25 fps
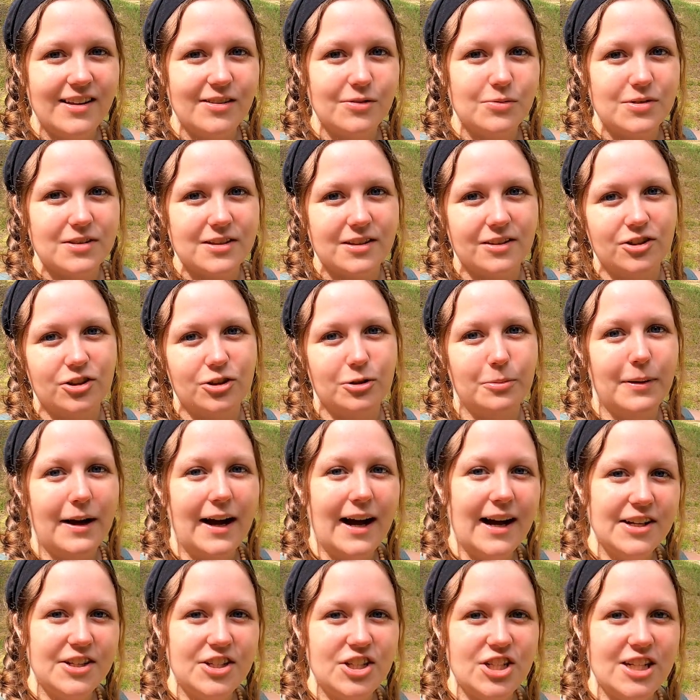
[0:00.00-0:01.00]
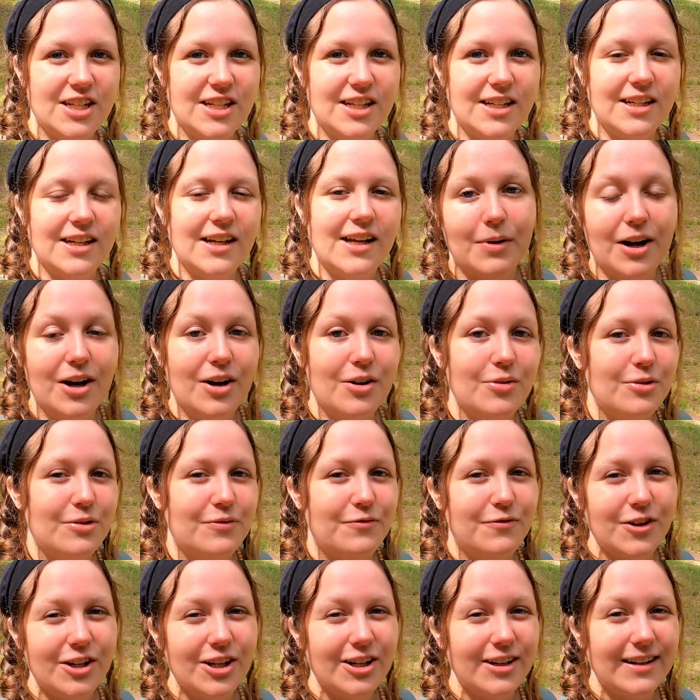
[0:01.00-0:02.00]
It was a little patchy, but we
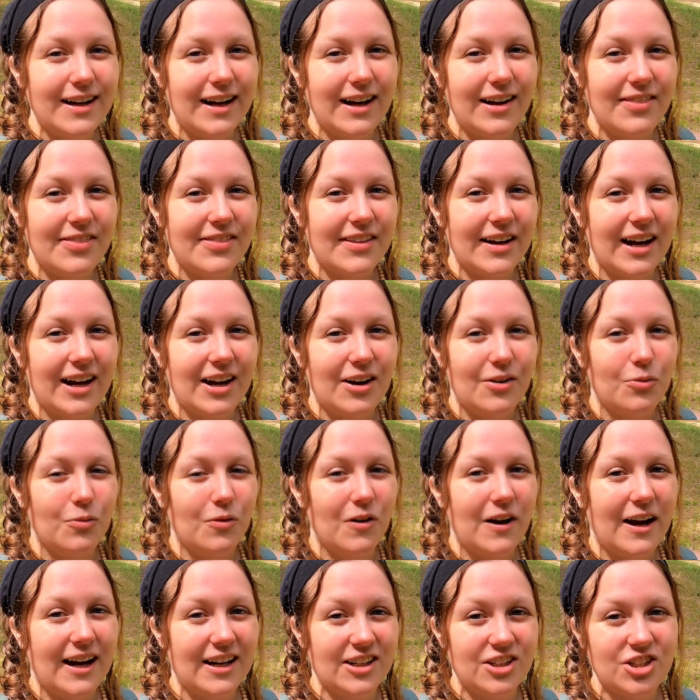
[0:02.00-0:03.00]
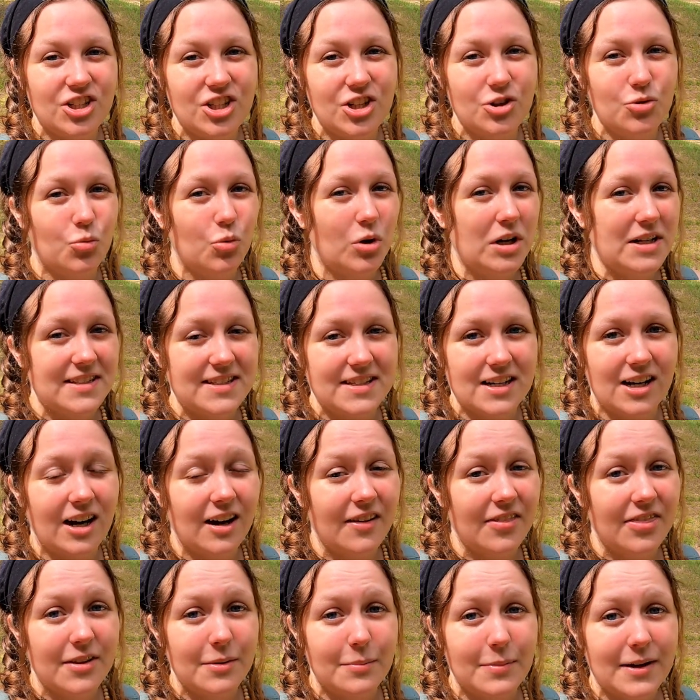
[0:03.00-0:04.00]
figured out that actually was
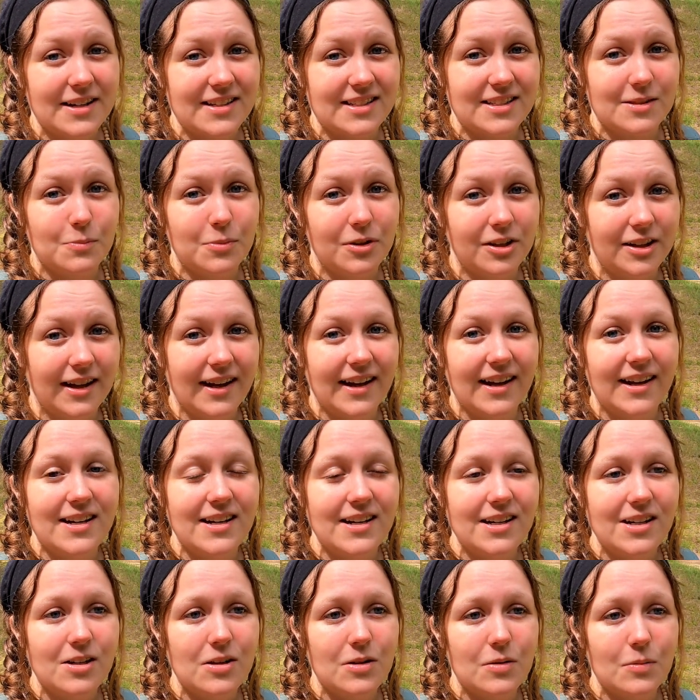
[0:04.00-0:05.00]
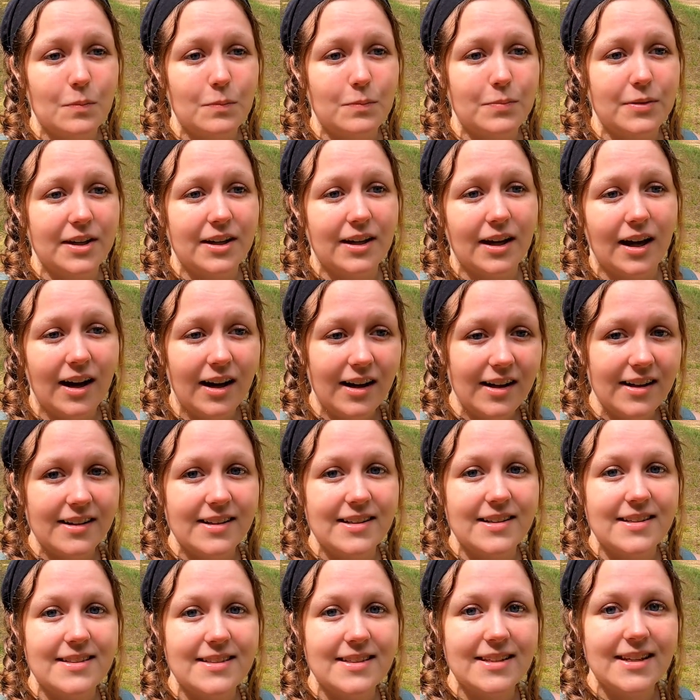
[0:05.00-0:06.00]
not the best plan
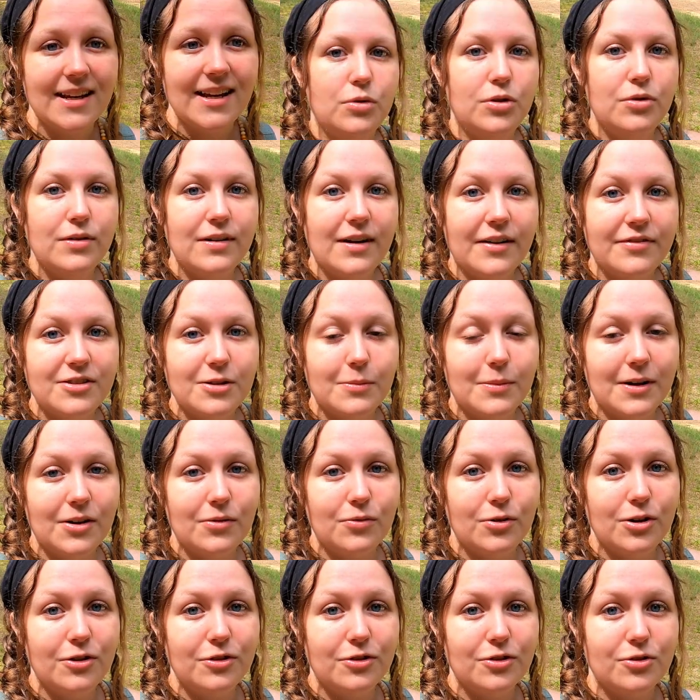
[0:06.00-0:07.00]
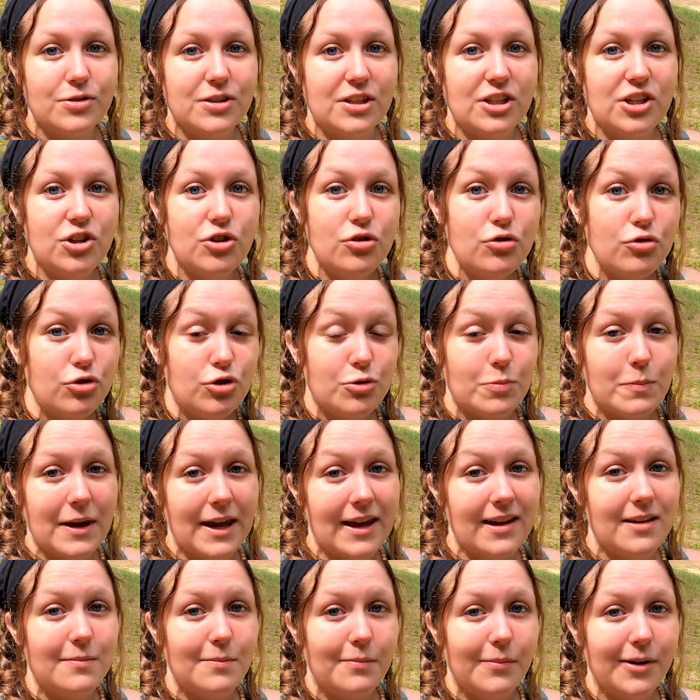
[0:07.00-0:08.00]
because we would have to buy one of those huge
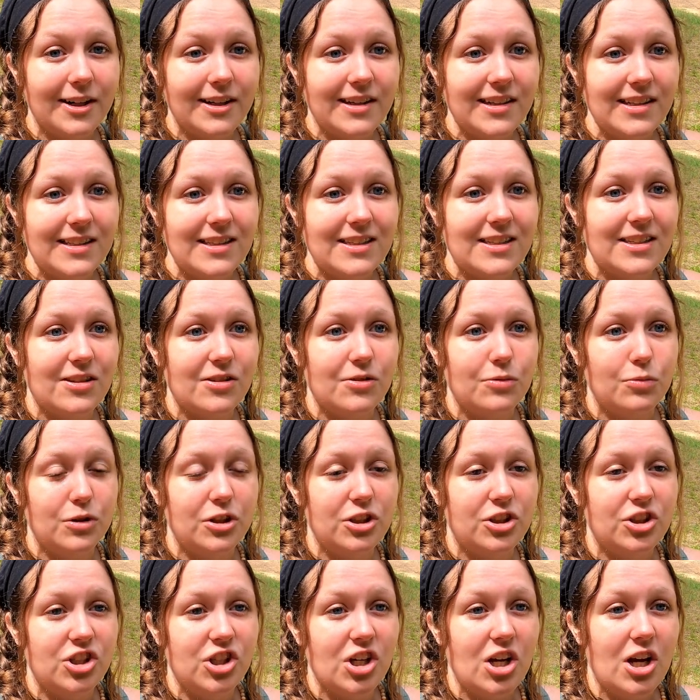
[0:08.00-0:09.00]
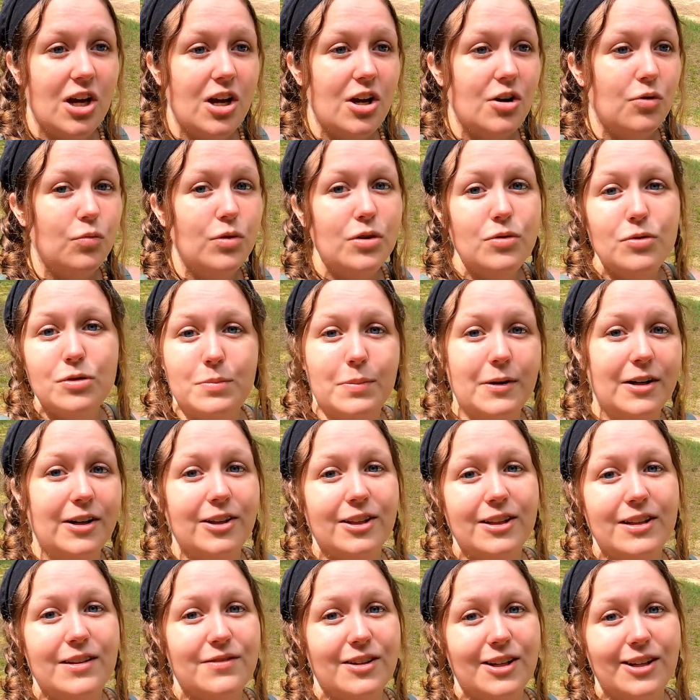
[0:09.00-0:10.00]
paint buckets, which we would
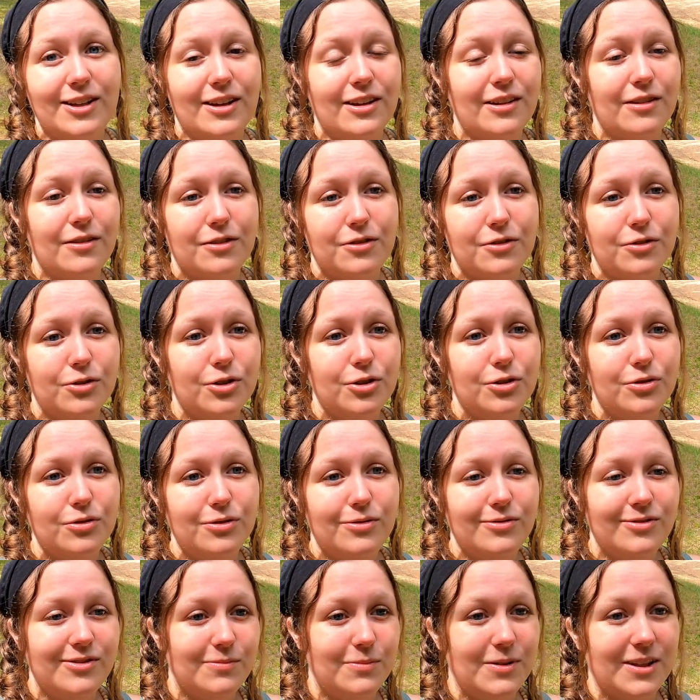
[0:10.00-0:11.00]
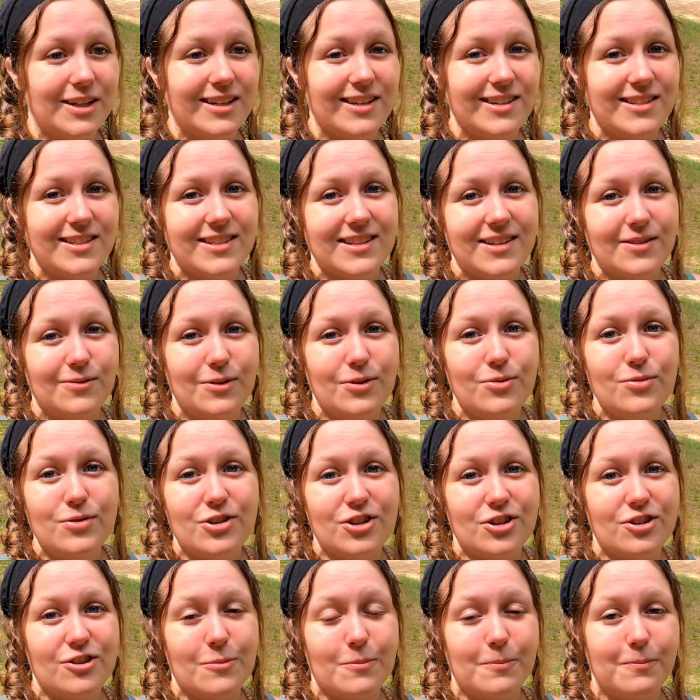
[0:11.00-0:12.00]
barely even get through because we would
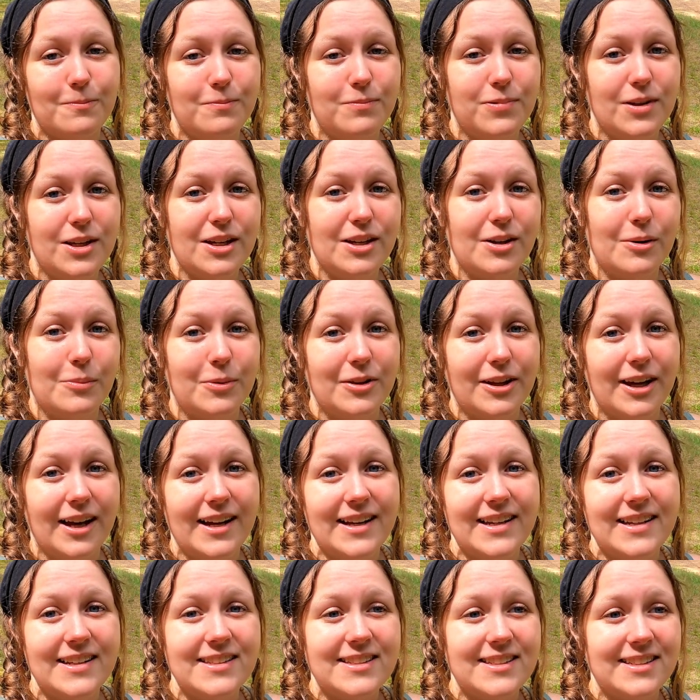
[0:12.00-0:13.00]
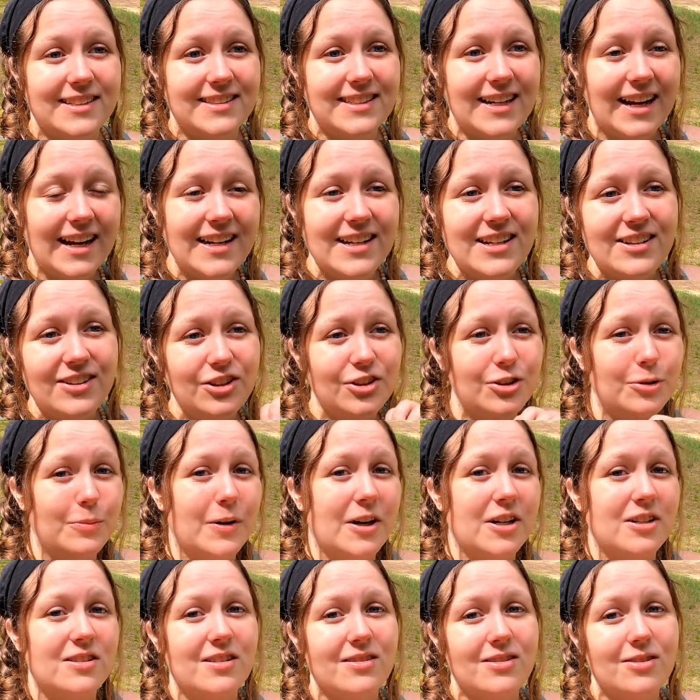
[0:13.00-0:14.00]
just be applying it to tiny little
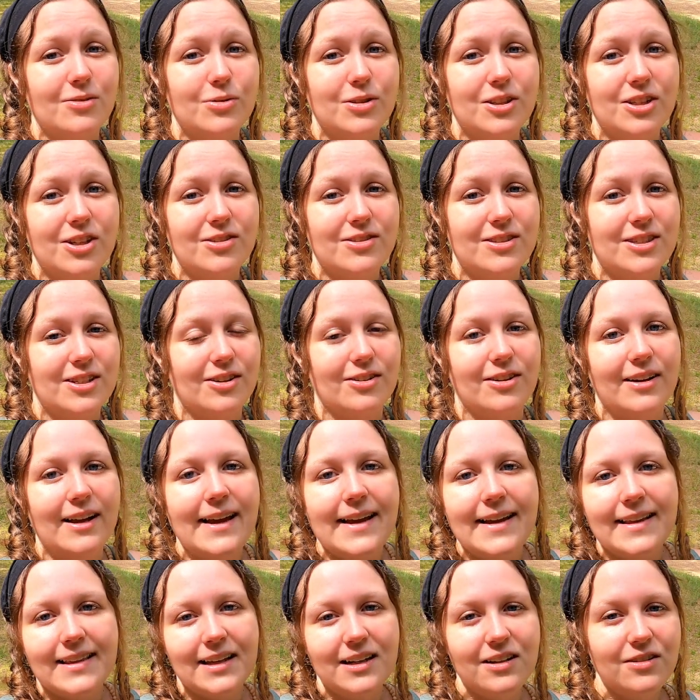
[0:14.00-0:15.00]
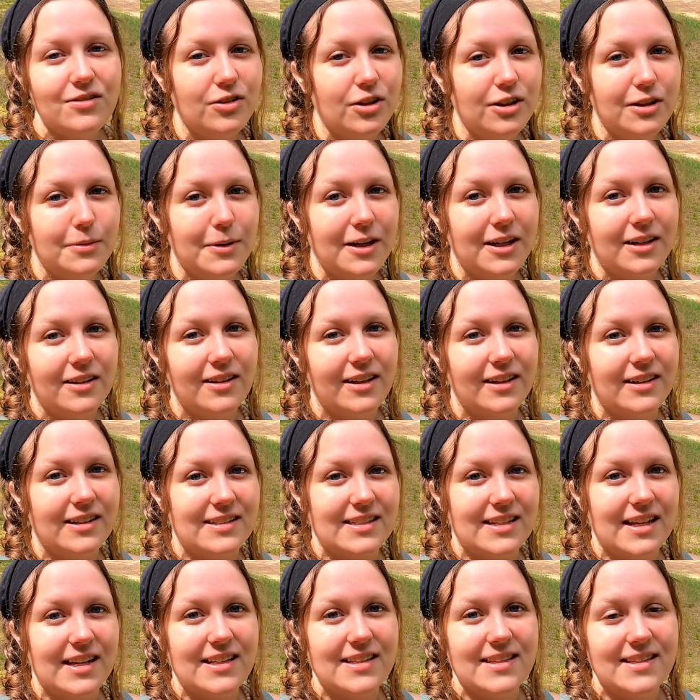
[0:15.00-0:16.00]
parts of the window, so that didn't really make a lot of
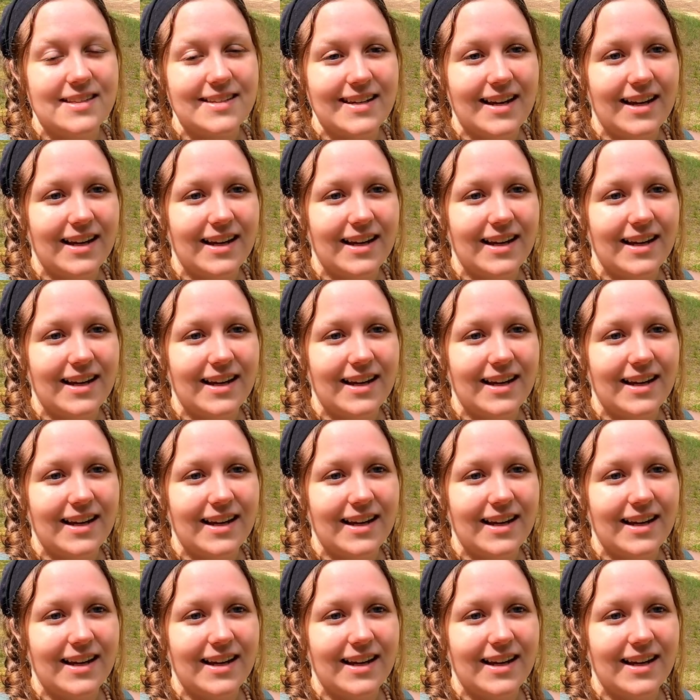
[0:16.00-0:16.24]
sense.